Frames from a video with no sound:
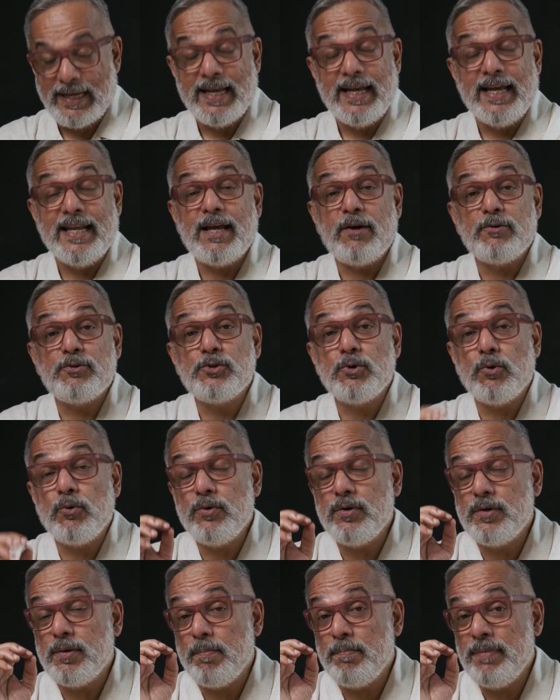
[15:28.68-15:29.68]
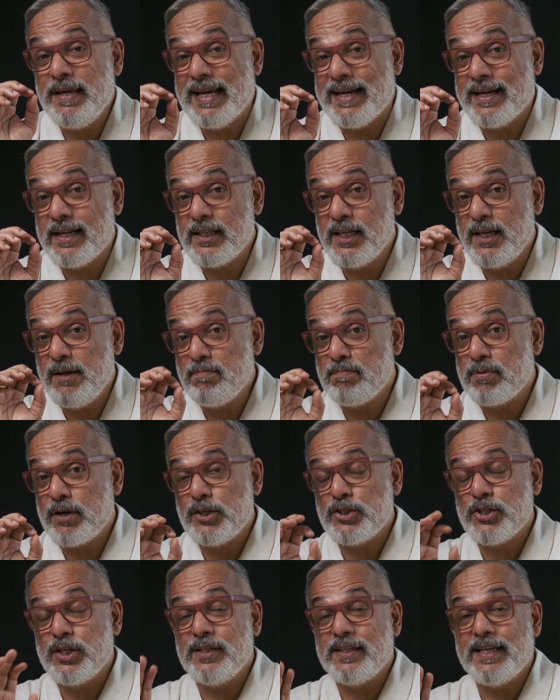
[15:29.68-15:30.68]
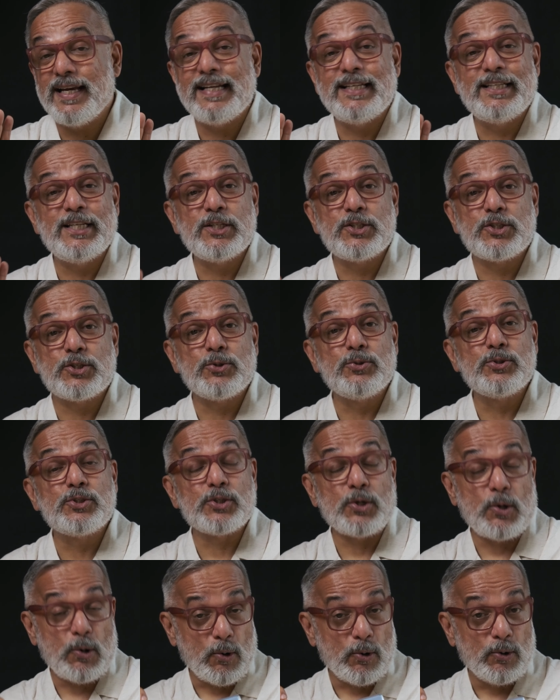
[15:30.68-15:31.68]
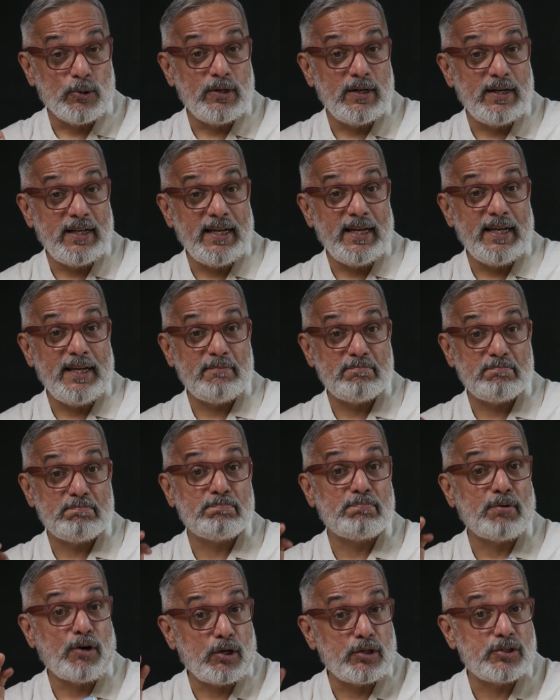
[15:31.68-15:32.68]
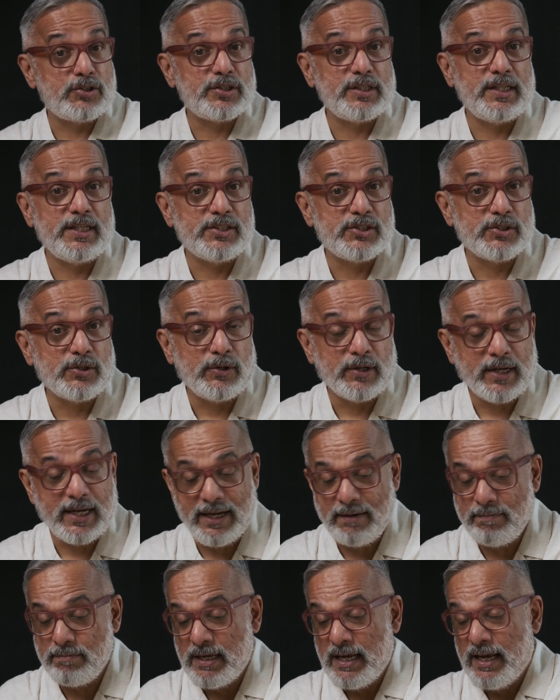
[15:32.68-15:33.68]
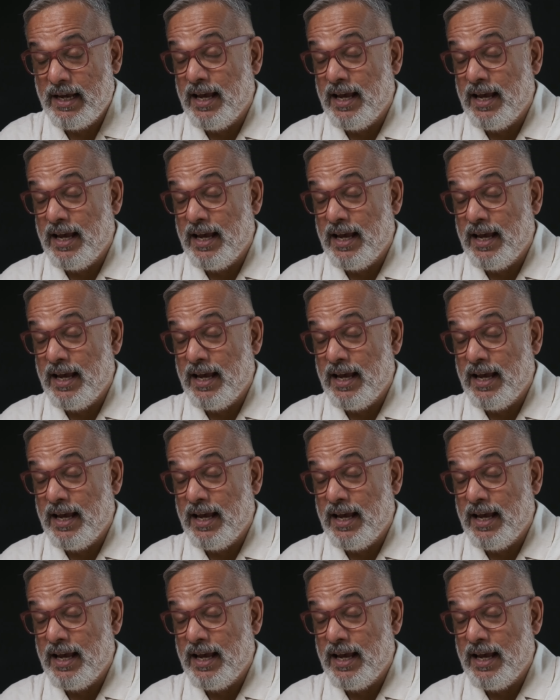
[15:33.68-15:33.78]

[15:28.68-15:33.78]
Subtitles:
Now don't be under the impression that this shoots only portraits, okay?